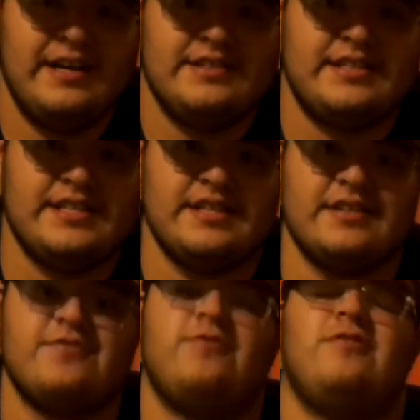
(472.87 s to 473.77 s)
season.
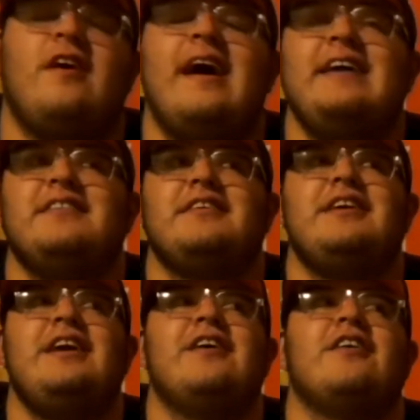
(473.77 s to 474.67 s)
It's finally
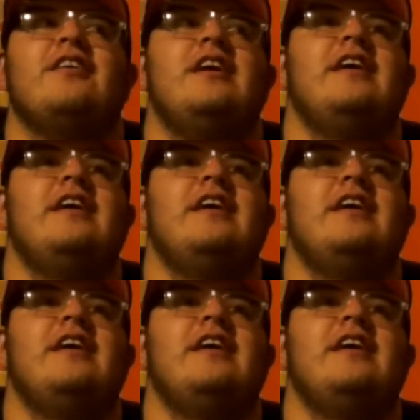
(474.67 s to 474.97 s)
here.